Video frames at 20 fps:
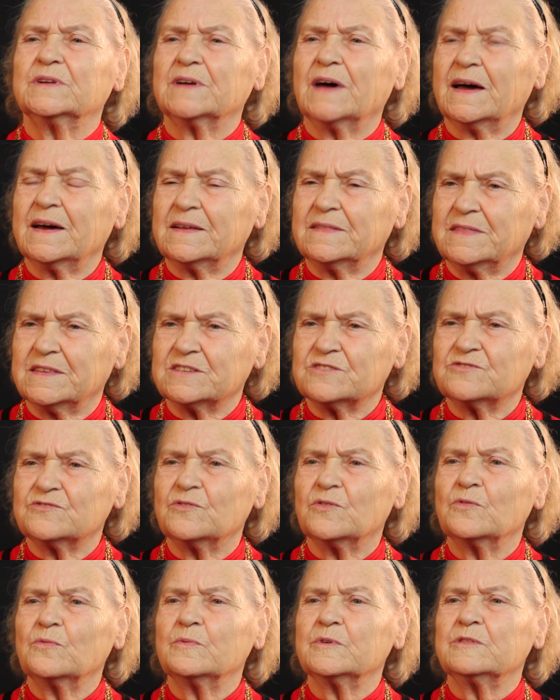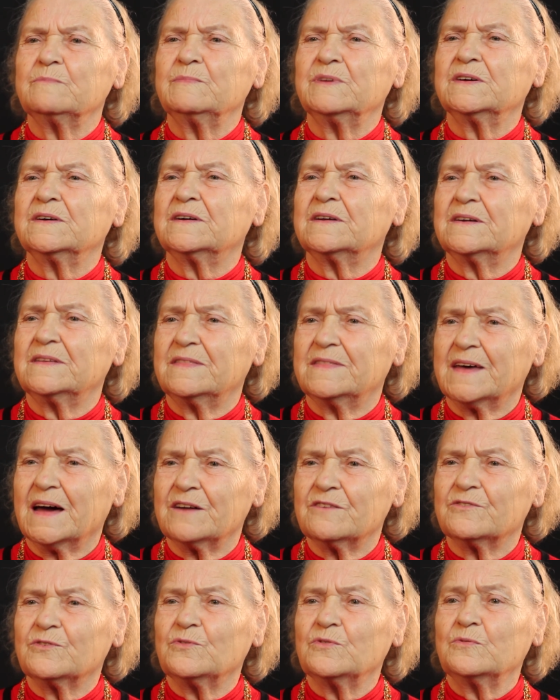or I had this wrong with me, or I had
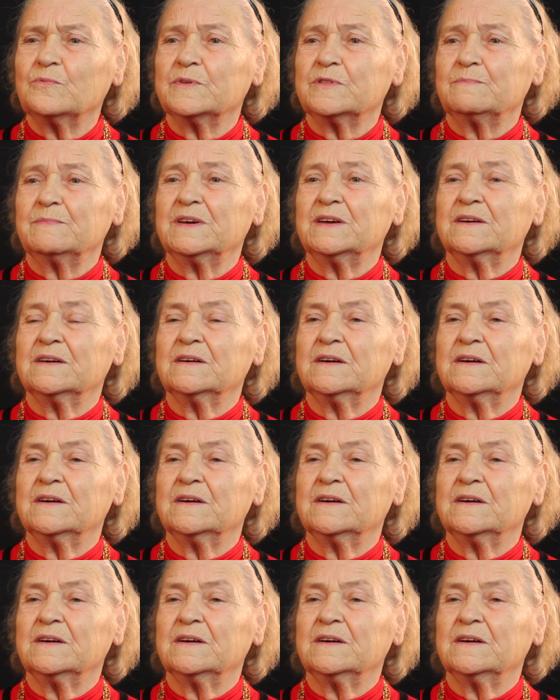that wrong with me.